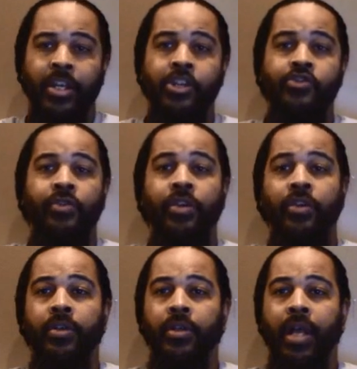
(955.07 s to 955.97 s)

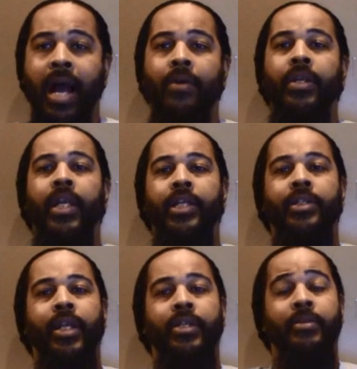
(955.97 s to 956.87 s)
Israel, our
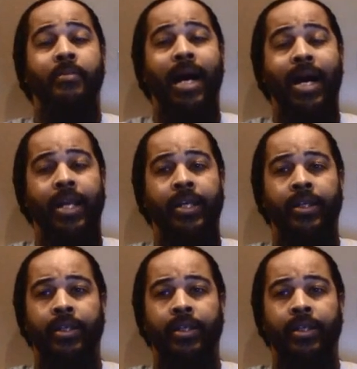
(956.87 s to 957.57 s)
nation as a body,